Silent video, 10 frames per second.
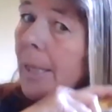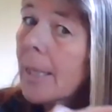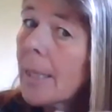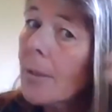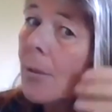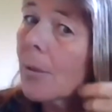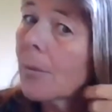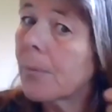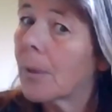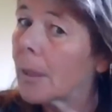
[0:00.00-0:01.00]
hair's sort
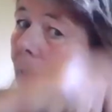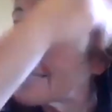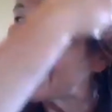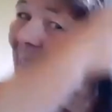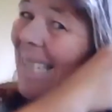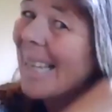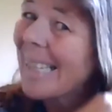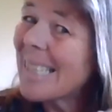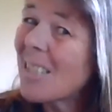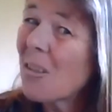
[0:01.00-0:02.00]
of
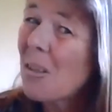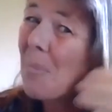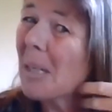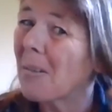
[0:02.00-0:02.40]
starting to look a bit